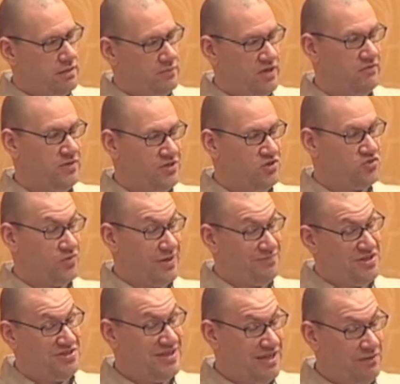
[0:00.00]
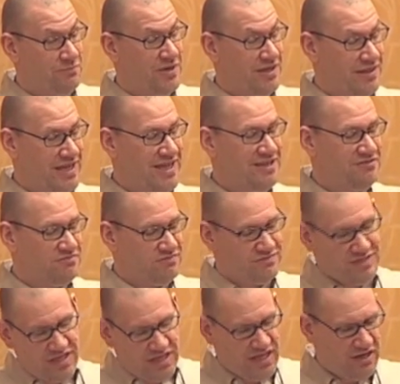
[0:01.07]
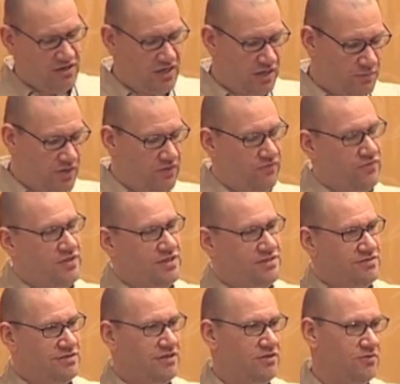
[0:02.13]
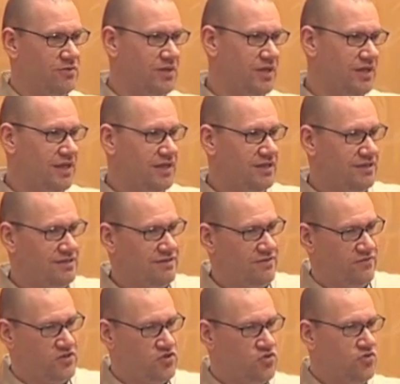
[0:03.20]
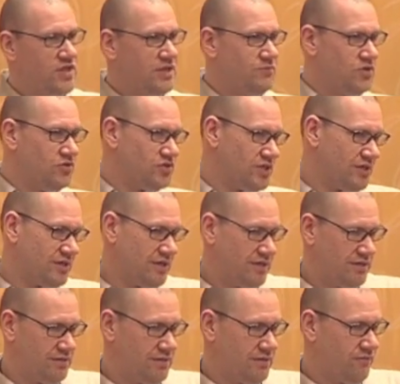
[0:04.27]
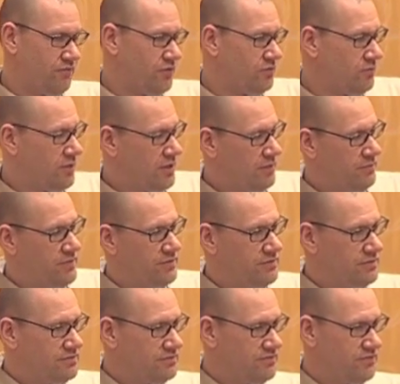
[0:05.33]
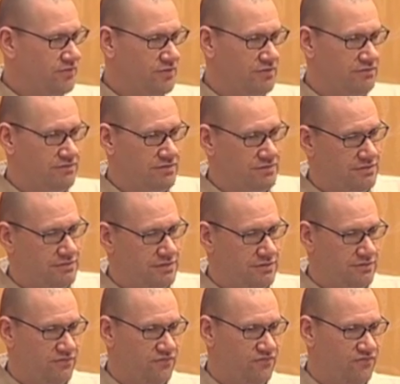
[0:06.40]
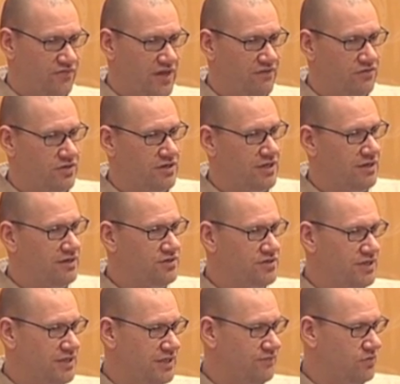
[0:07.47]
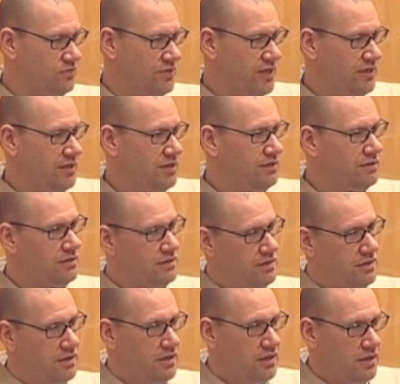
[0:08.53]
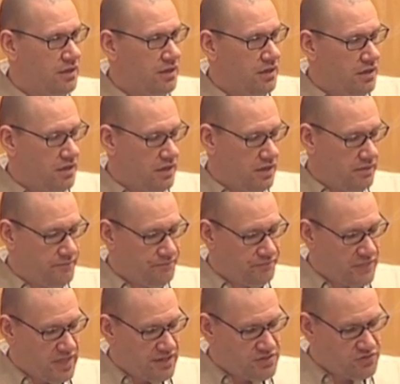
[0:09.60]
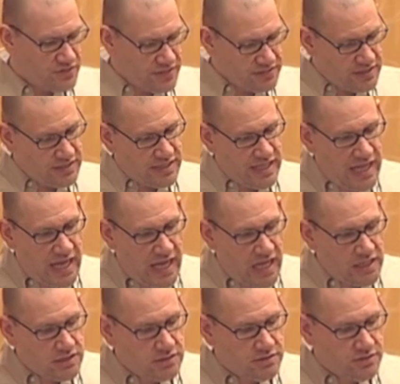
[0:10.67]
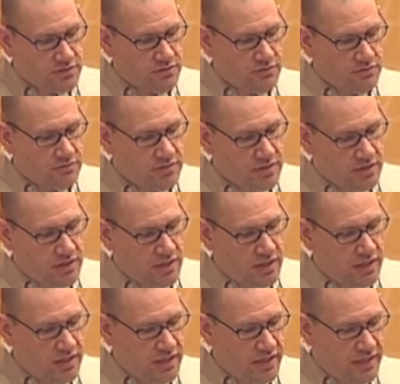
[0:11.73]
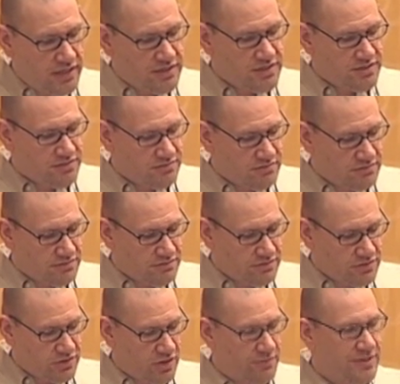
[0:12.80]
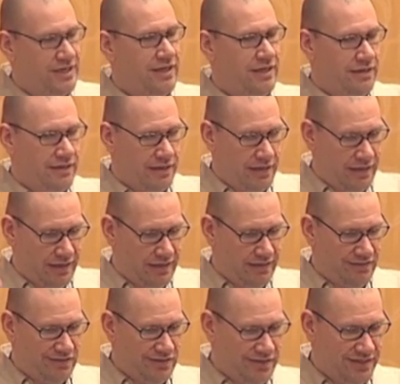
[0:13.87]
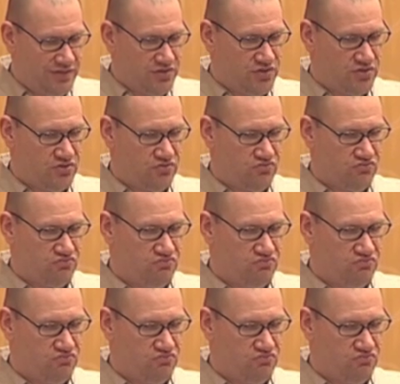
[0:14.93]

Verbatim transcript: everybody knows what I mean that by that. Here, come in for this you know soothing music and a foot rub and for five hundred dollars, and I give you Reiki. Um, so things like that. So it's culminating a nice